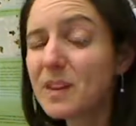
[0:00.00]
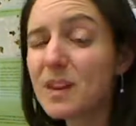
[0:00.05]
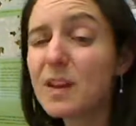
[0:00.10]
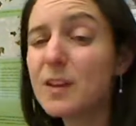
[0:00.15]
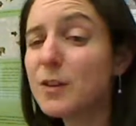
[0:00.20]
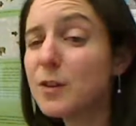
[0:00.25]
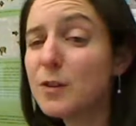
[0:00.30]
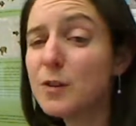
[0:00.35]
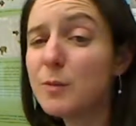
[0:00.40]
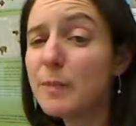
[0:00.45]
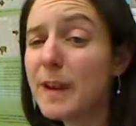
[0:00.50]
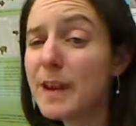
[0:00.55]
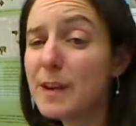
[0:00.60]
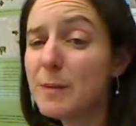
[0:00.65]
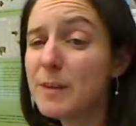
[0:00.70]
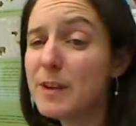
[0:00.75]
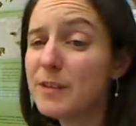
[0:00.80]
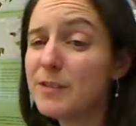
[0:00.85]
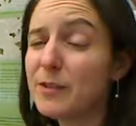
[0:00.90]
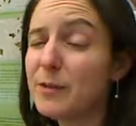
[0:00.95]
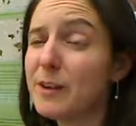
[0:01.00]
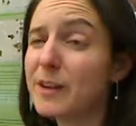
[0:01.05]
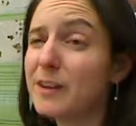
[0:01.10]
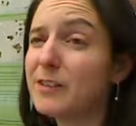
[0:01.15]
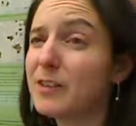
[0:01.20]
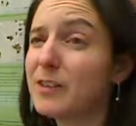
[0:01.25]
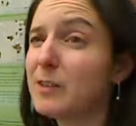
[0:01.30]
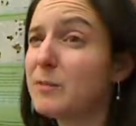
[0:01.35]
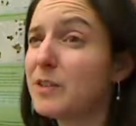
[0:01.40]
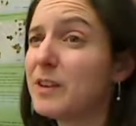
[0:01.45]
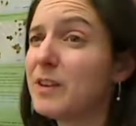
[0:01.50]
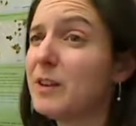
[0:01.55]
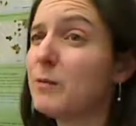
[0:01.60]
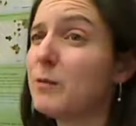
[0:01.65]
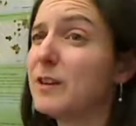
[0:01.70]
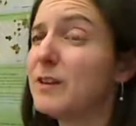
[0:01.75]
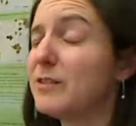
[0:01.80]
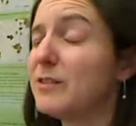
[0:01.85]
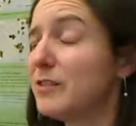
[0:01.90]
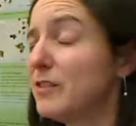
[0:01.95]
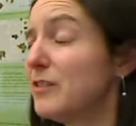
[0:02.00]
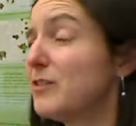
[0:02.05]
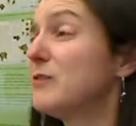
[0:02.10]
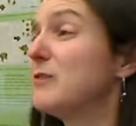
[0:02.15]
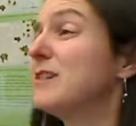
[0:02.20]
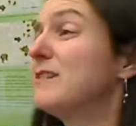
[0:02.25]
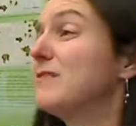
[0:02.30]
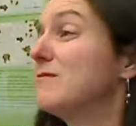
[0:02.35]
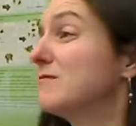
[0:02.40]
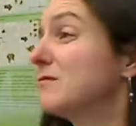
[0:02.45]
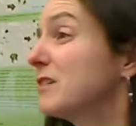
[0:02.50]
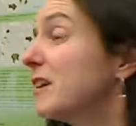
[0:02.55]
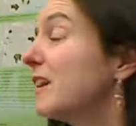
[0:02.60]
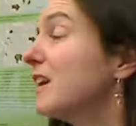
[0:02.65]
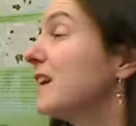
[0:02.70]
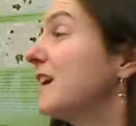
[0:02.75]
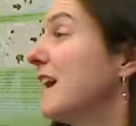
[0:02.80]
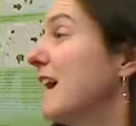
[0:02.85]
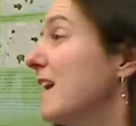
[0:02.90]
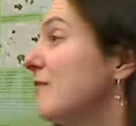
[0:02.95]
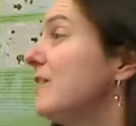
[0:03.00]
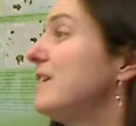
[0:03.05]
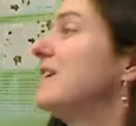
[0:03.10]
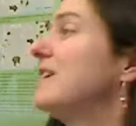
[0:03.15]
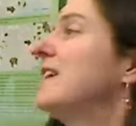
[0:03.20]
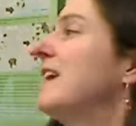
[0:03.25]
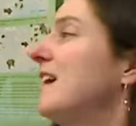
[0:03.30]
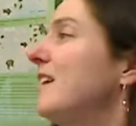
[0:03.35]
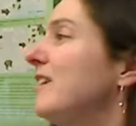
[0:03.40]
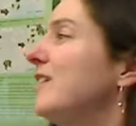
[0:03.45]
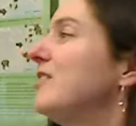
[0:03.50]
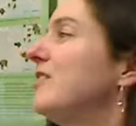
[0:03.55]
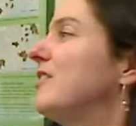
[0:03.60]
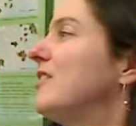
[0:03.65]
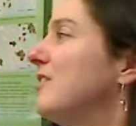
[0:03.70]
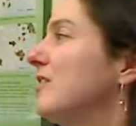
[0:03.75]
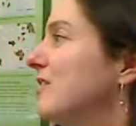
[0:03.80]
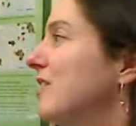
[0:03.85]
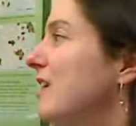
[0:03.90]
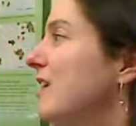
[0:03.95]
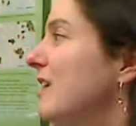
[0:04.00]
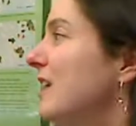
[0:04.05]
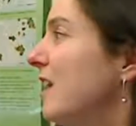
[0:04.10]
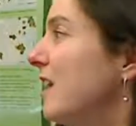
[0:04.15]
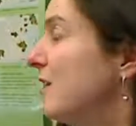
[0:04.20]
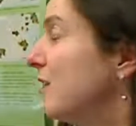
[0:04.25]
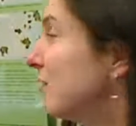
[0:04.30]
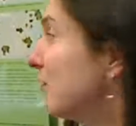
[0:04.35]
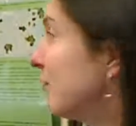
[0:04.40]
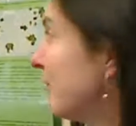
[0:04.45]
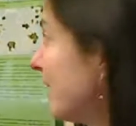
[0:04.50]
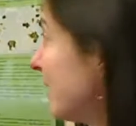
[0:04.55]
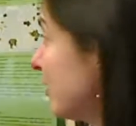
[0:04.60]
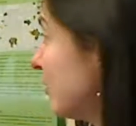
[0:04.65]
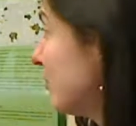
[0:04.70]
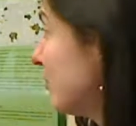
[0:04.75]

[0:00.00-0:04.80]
You may be doing something where you're just doing really heavy analysis, and your final